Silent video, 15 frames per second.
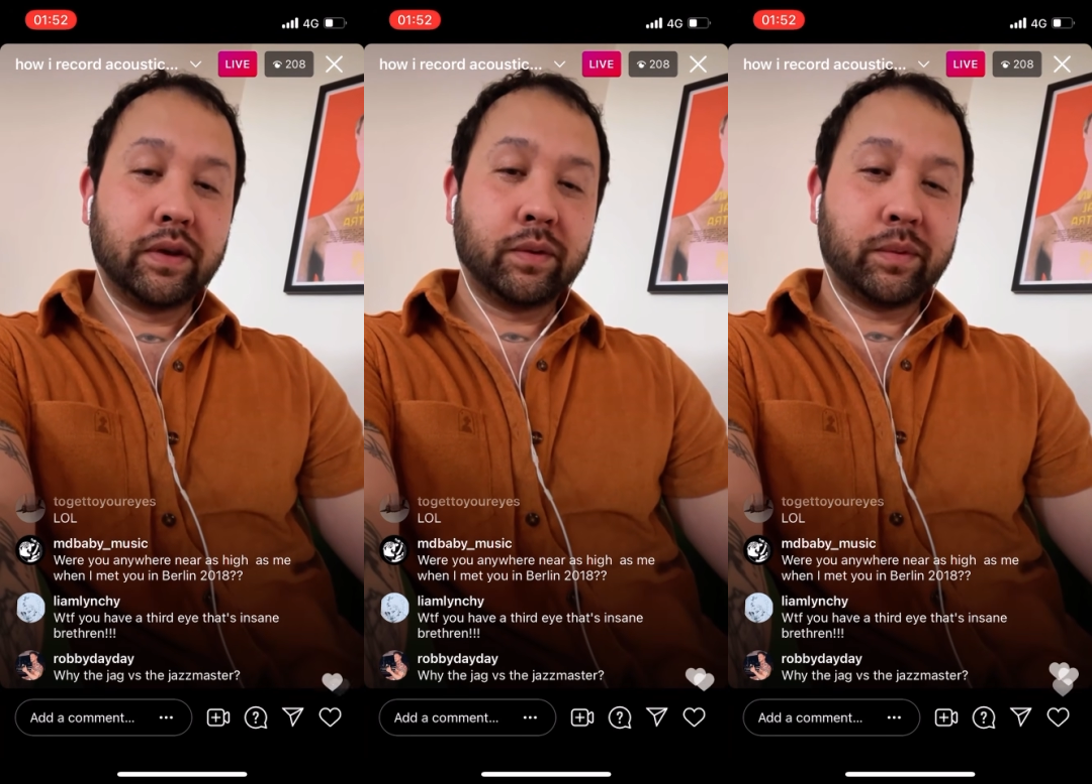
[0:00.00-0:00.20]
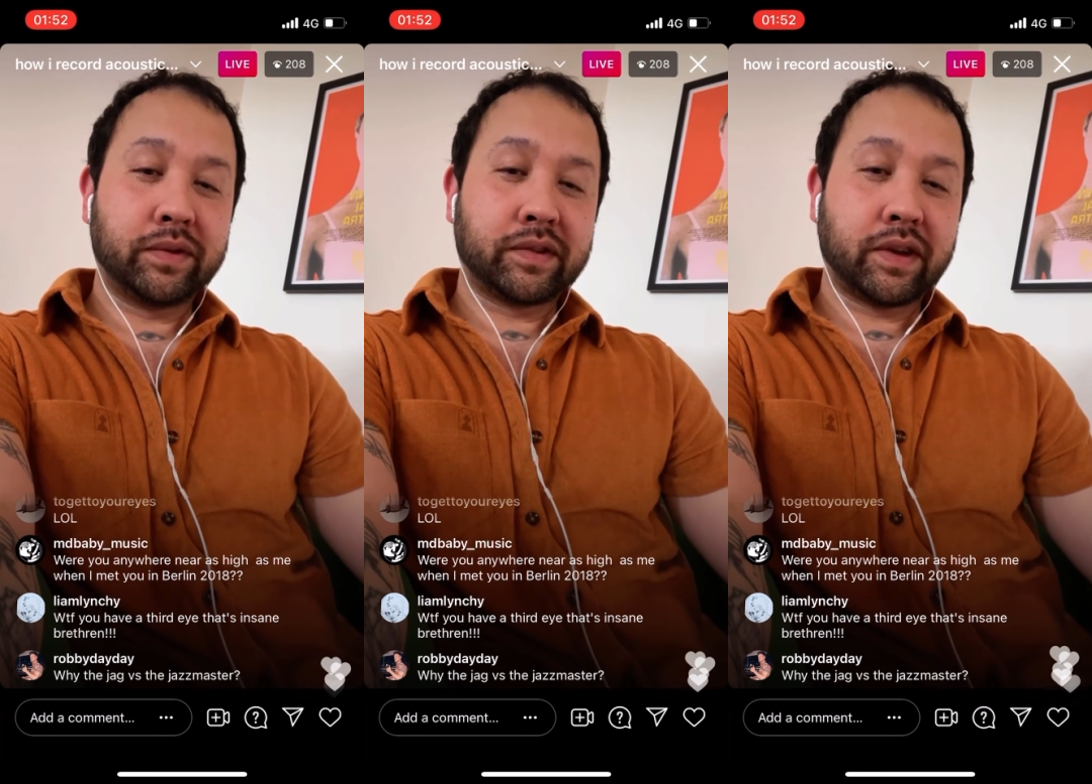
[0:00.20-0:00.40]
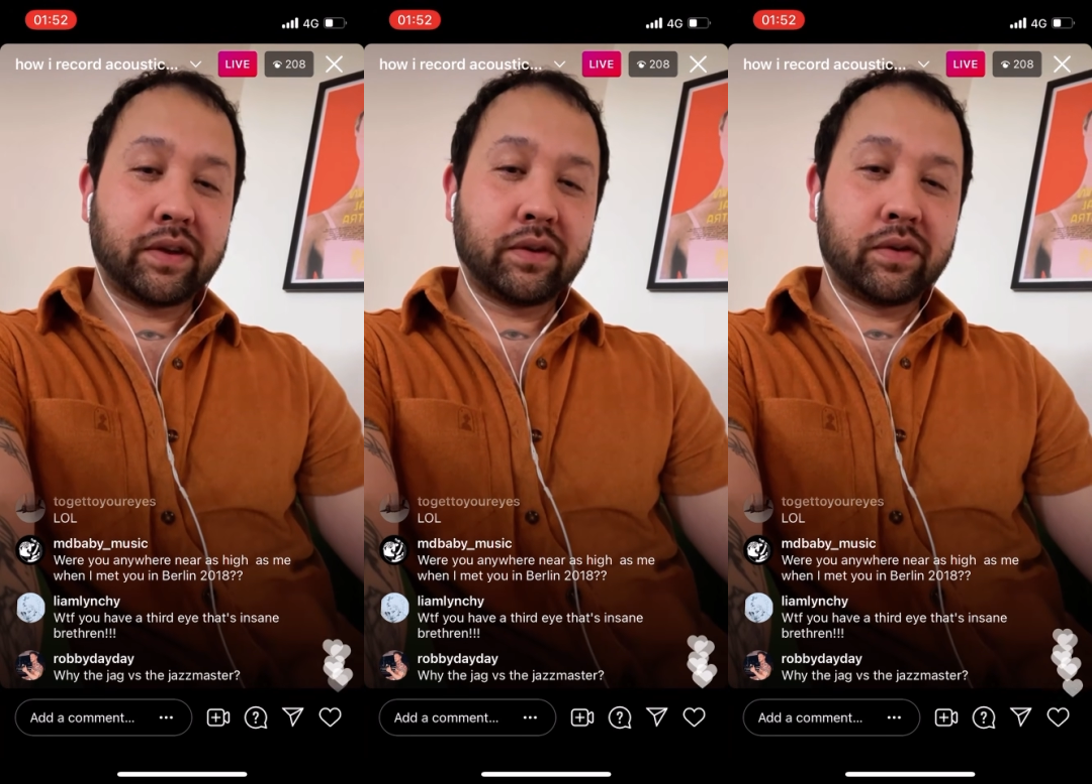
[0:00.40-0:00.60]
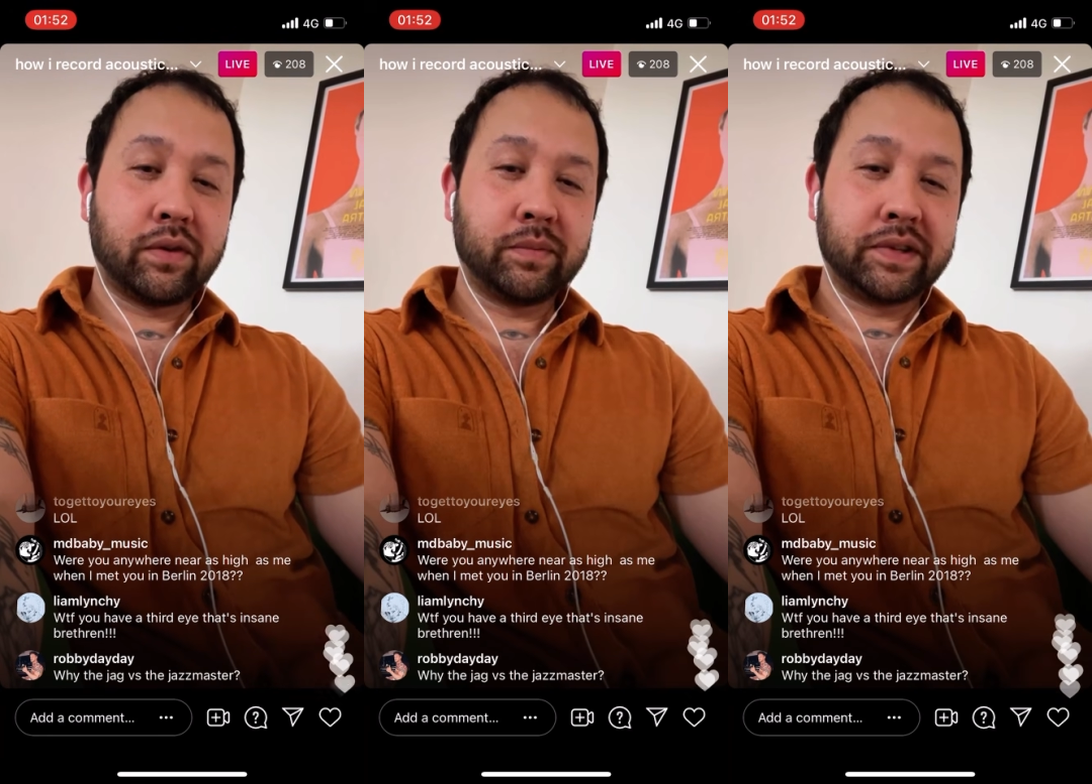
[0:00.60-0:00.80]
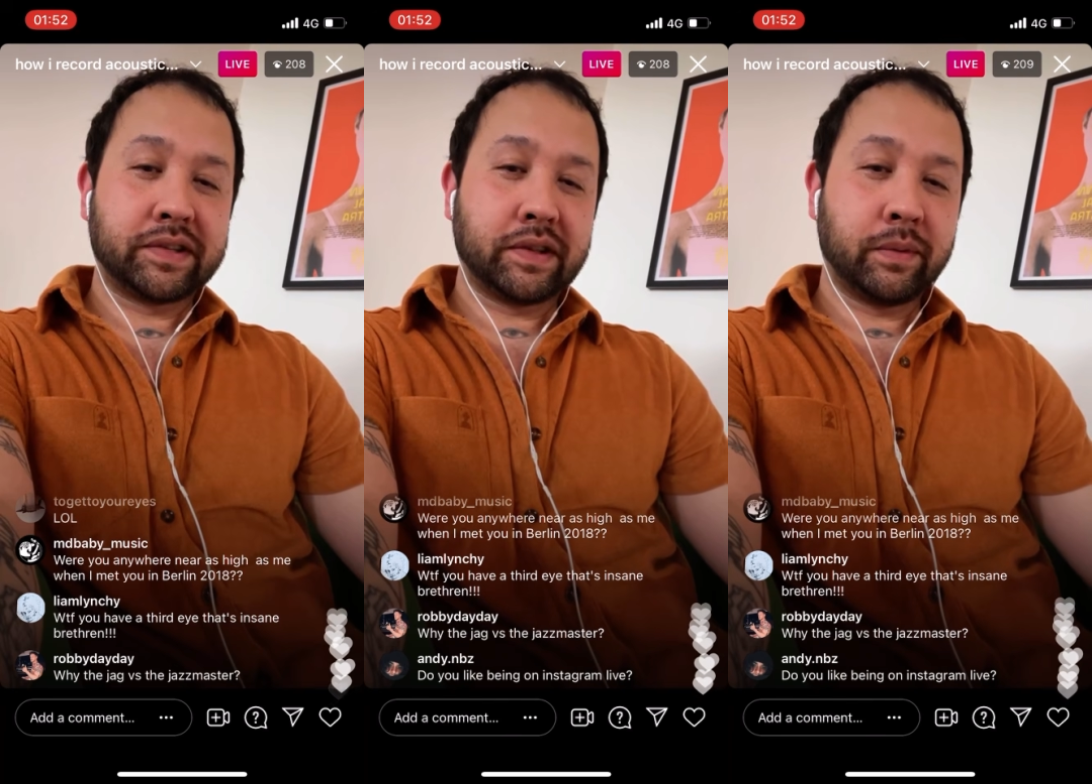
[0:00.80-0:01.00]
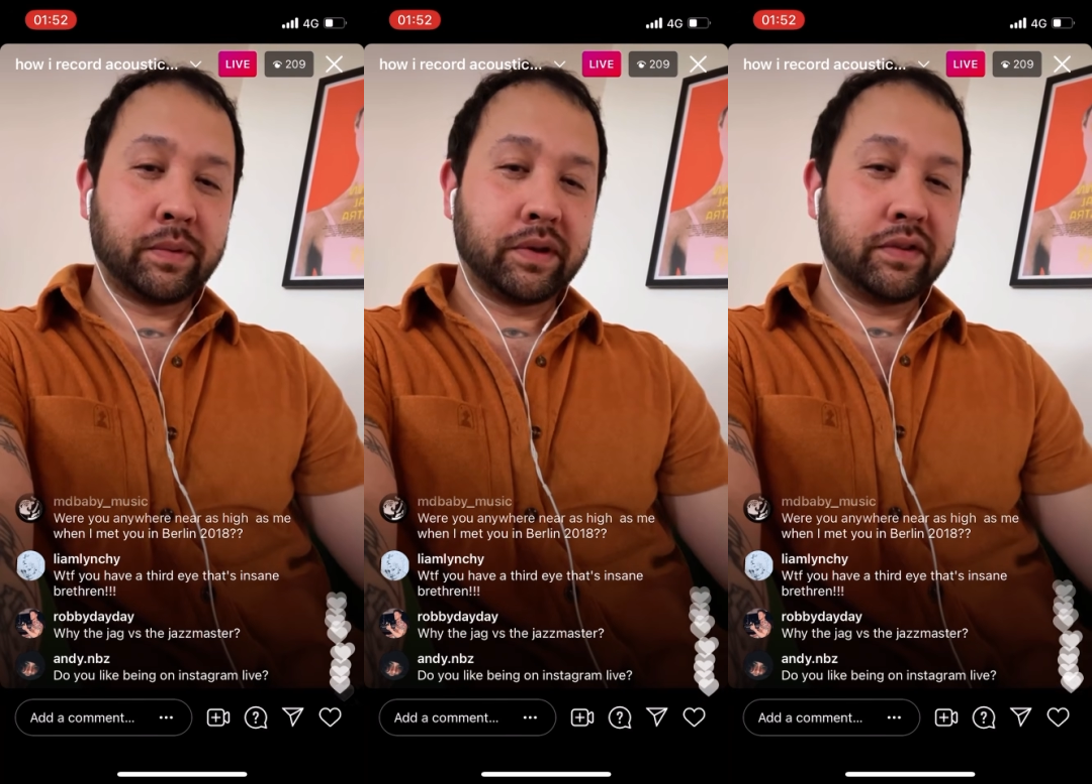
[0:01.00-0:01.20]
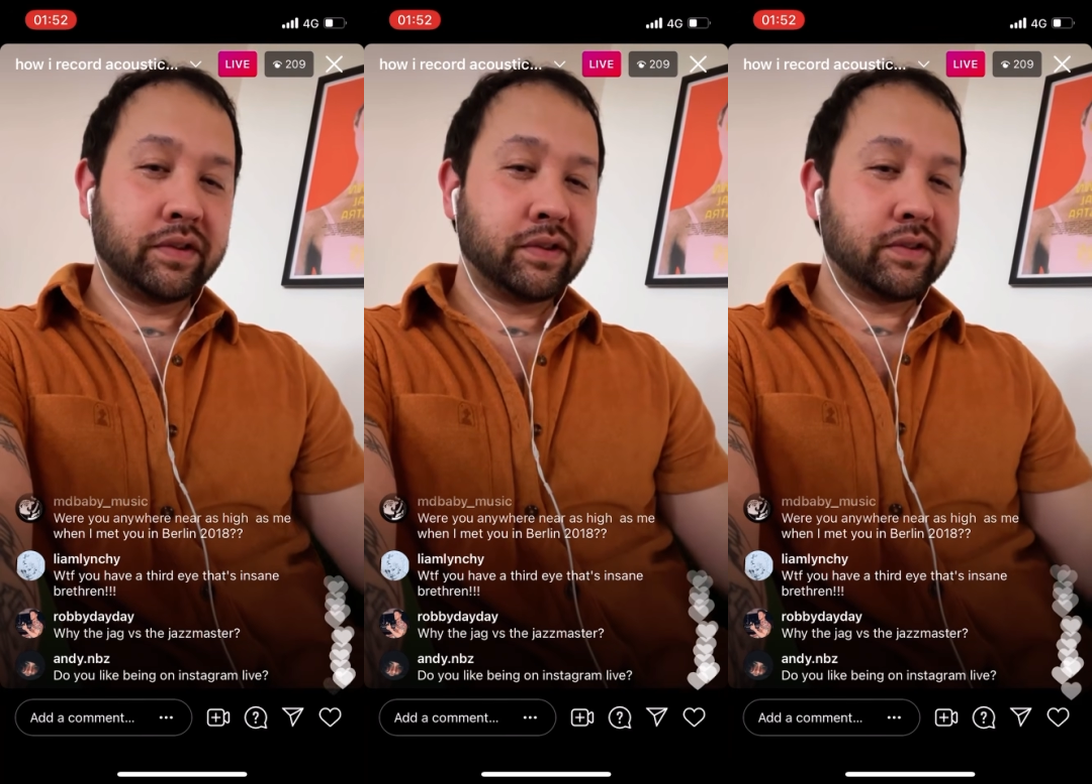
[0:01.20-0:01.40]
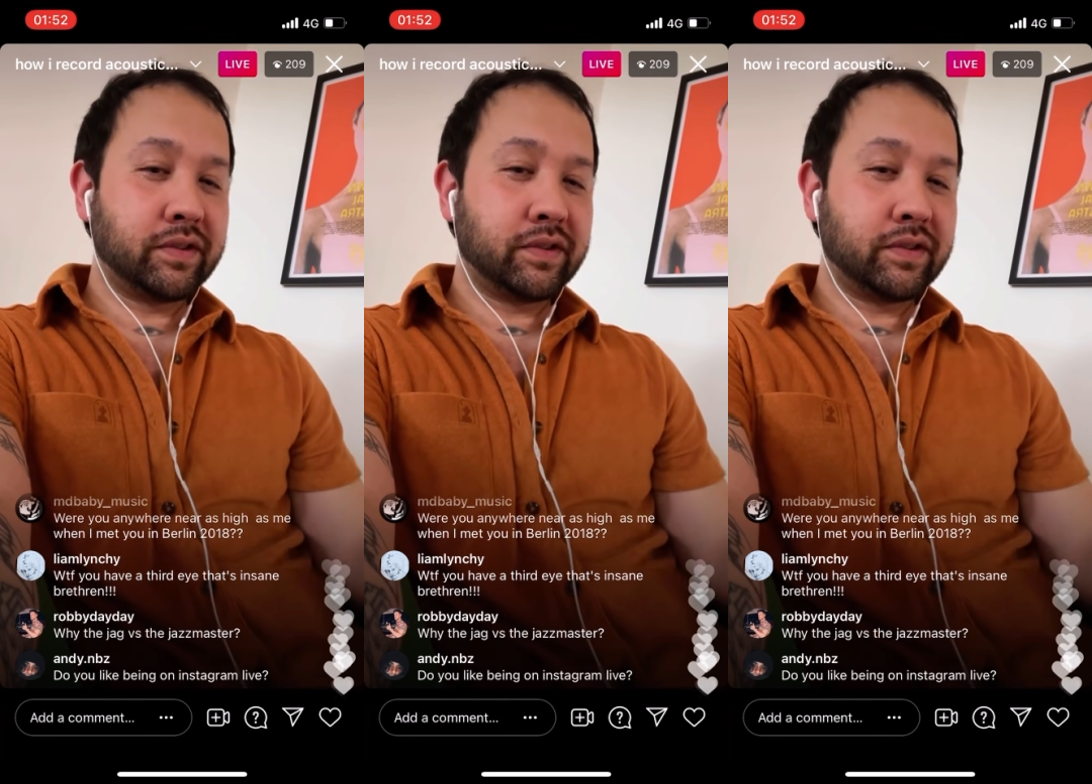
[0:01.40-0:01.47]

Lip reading: You almost caught me slipping.